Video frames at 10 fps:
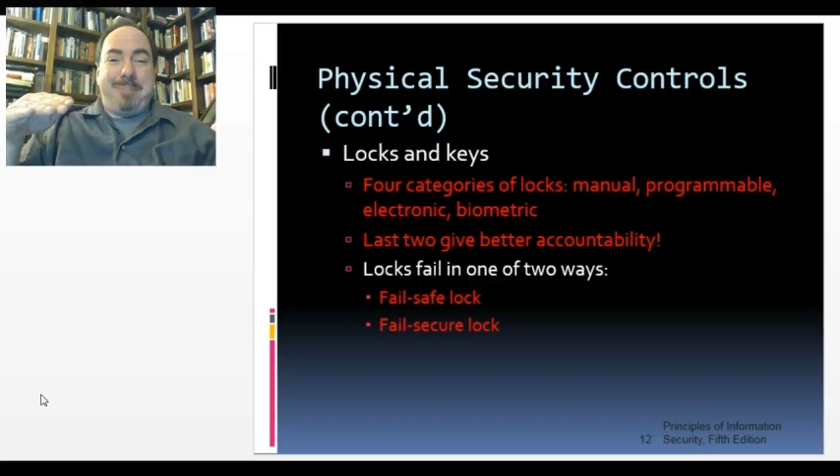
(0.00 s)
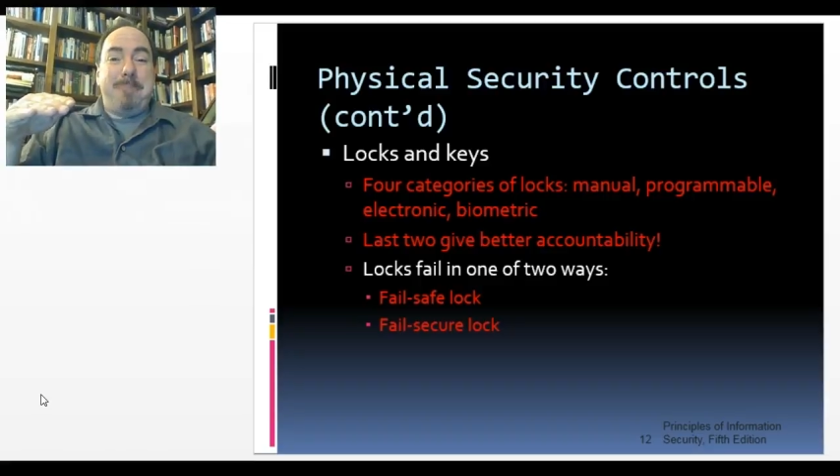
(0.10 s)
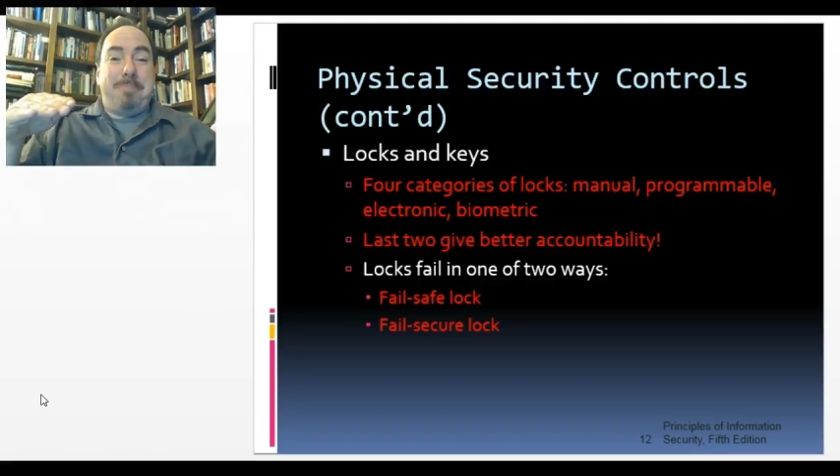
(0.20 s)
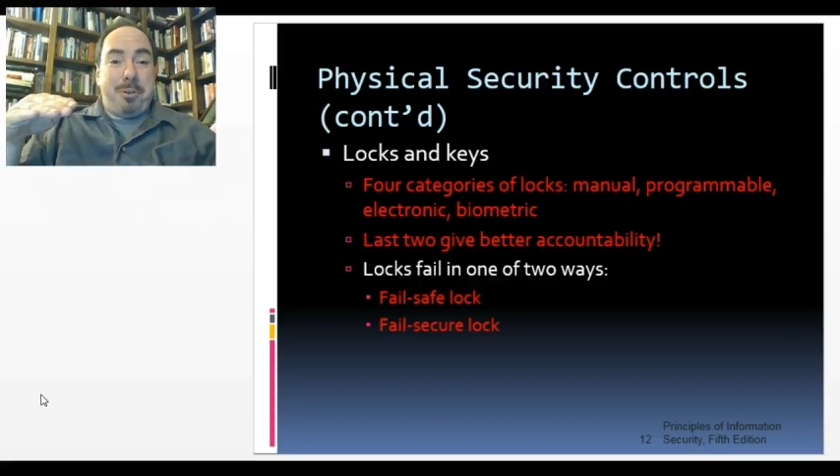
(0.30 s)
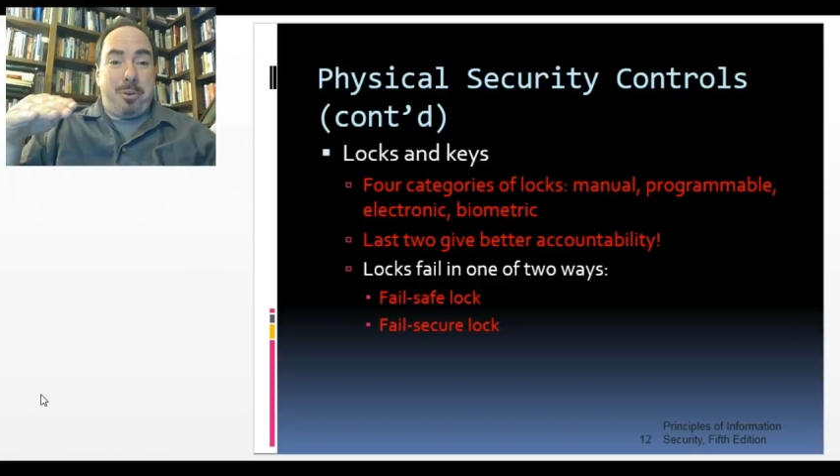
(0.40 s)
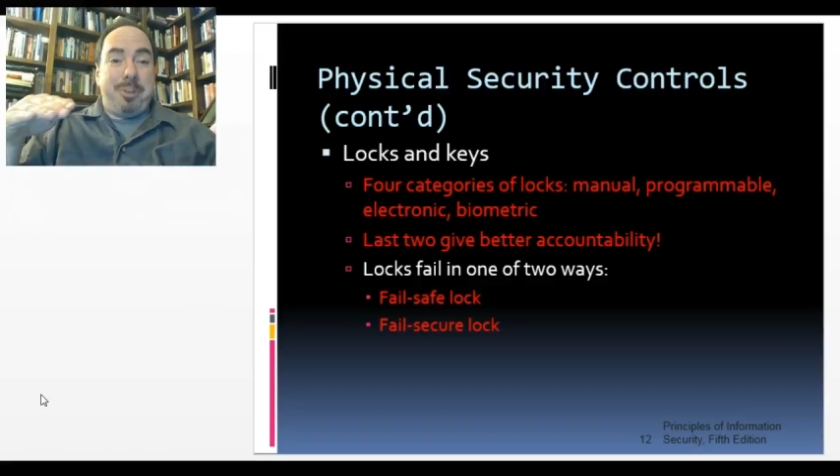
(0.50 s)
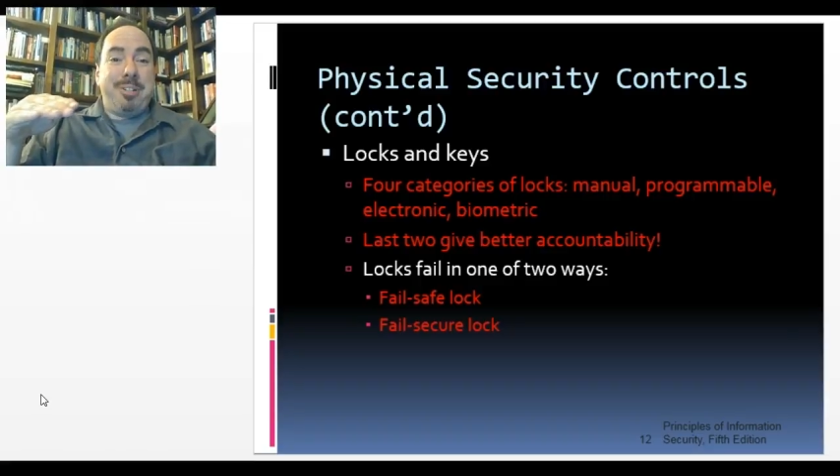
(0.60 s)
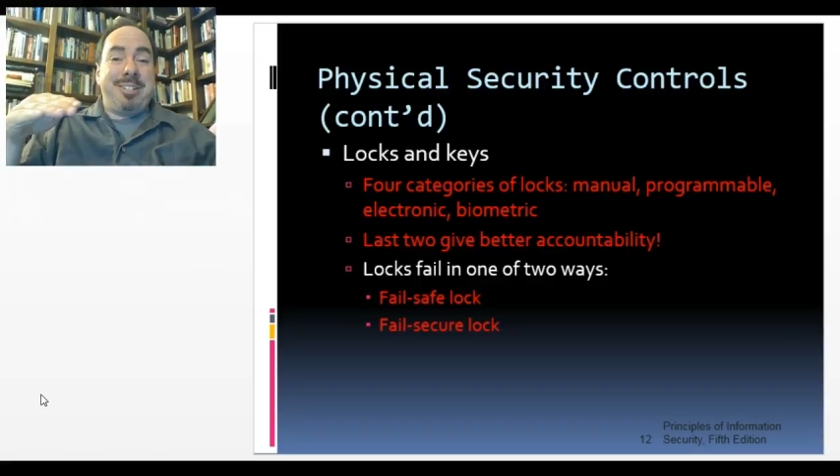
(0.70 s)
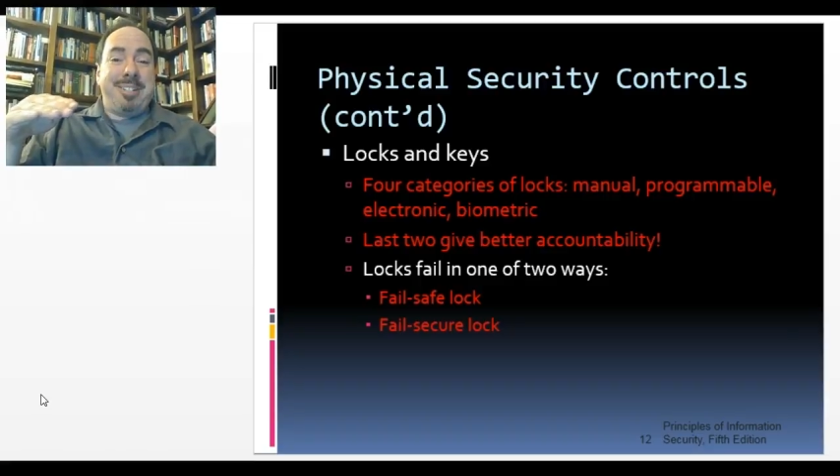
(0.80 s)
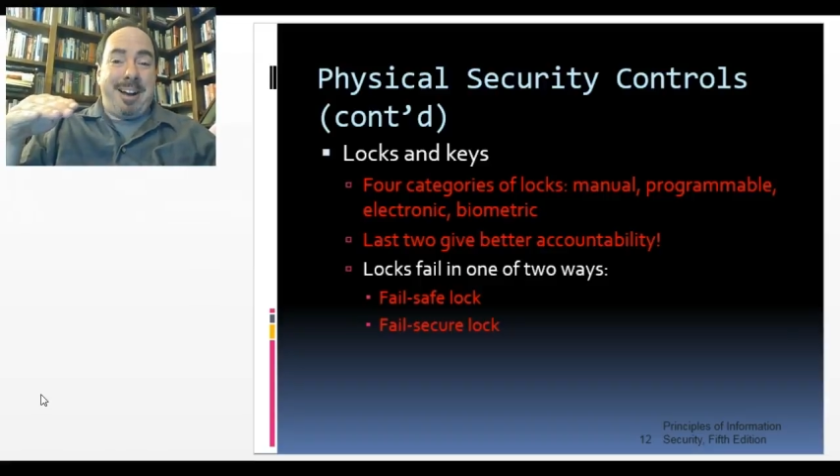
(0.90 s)
people are going
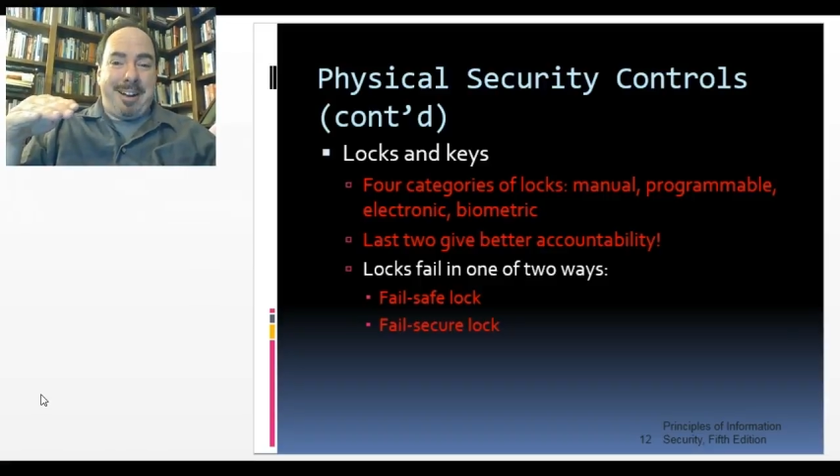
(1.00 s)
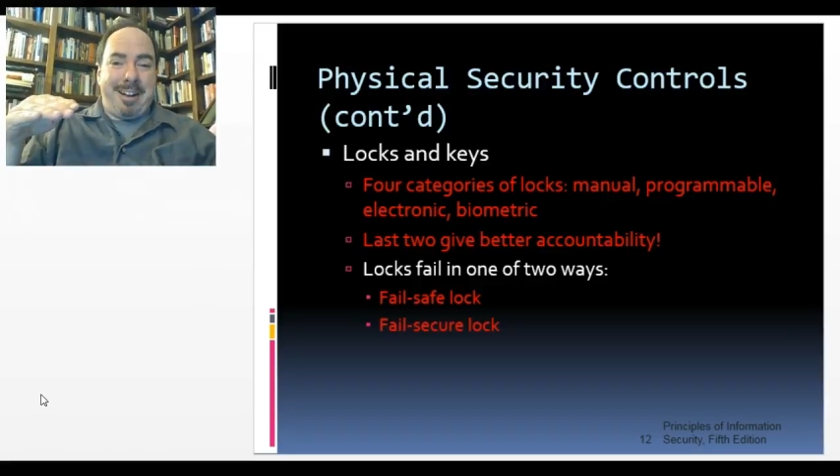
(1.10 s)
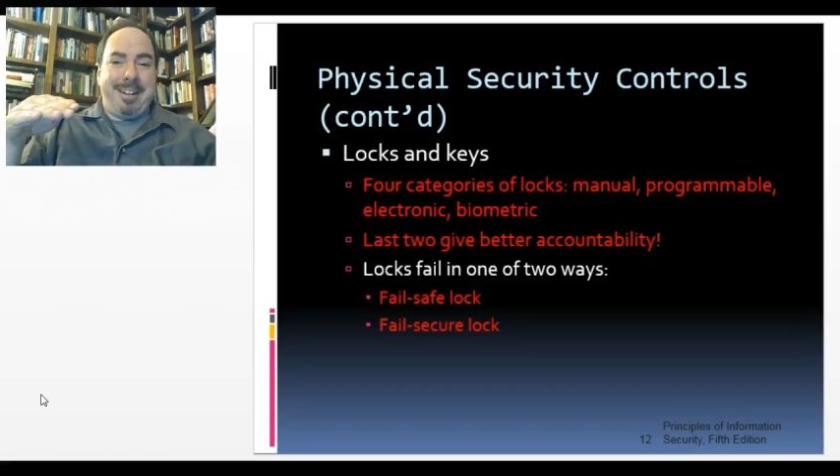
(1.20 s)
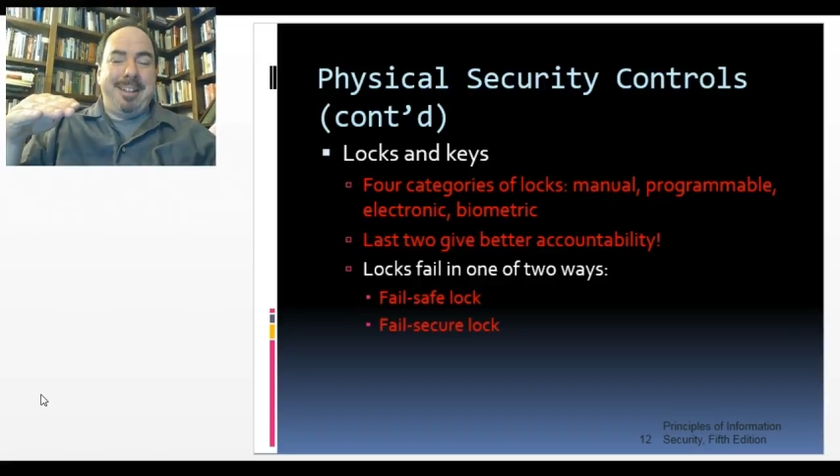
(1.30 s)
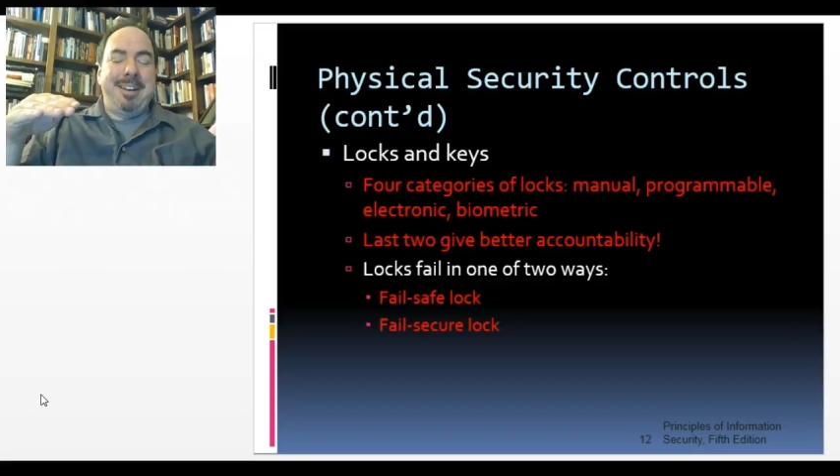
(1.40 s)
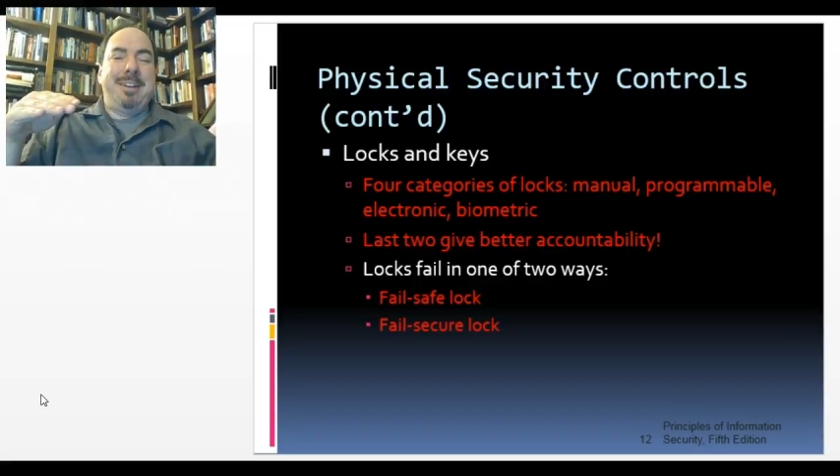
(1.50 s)
to die.